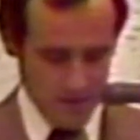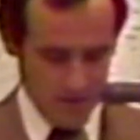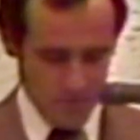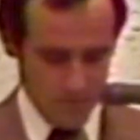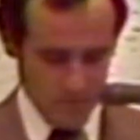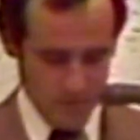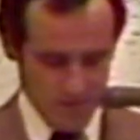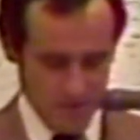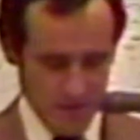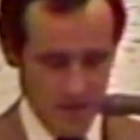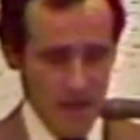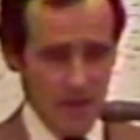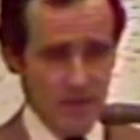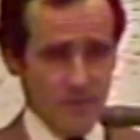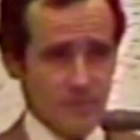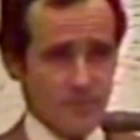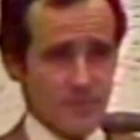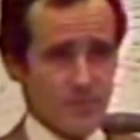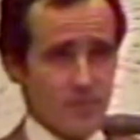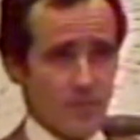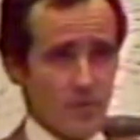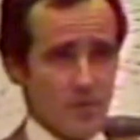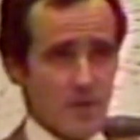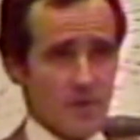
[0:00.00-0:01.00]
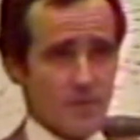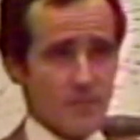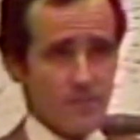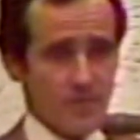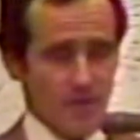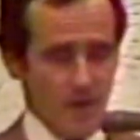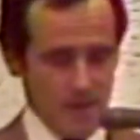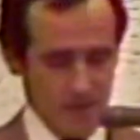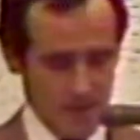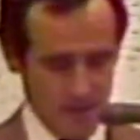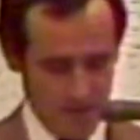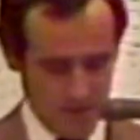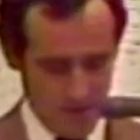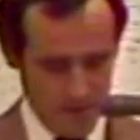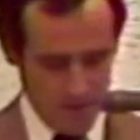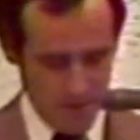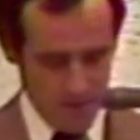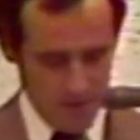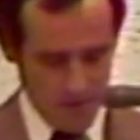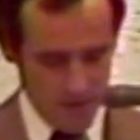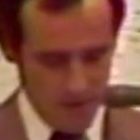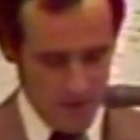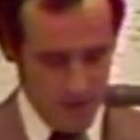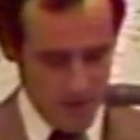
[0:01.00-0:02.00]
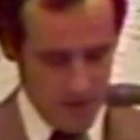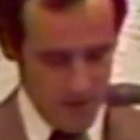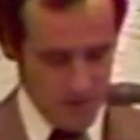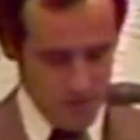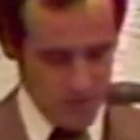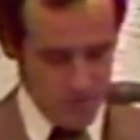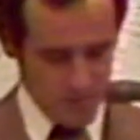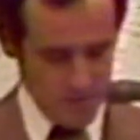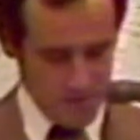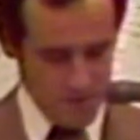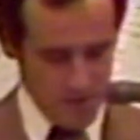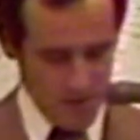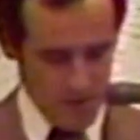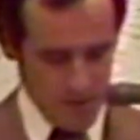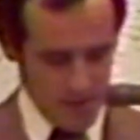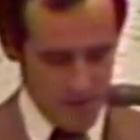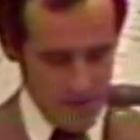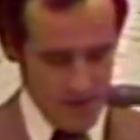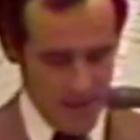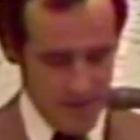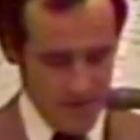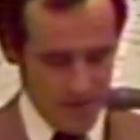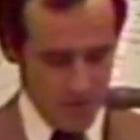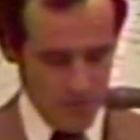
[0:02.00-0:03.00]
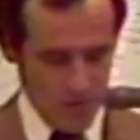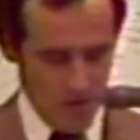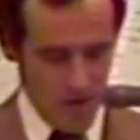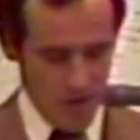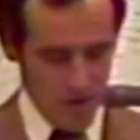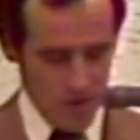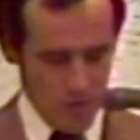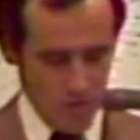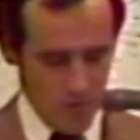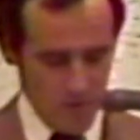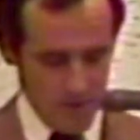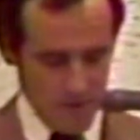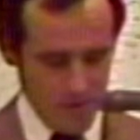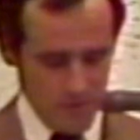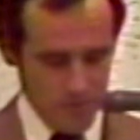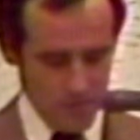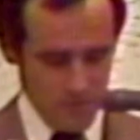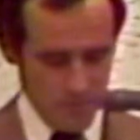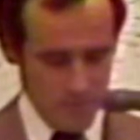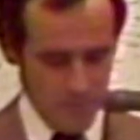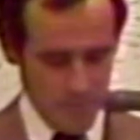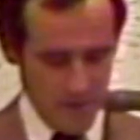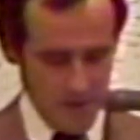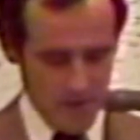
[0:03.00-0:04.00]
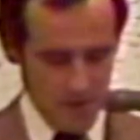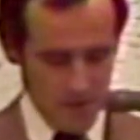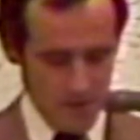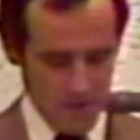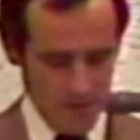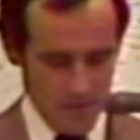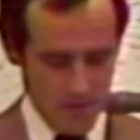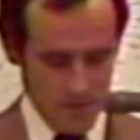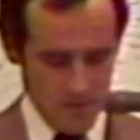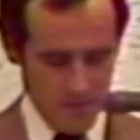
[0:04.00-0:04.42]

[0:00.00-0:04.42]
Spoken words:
was not fully funded, and as a result of that, there are going to be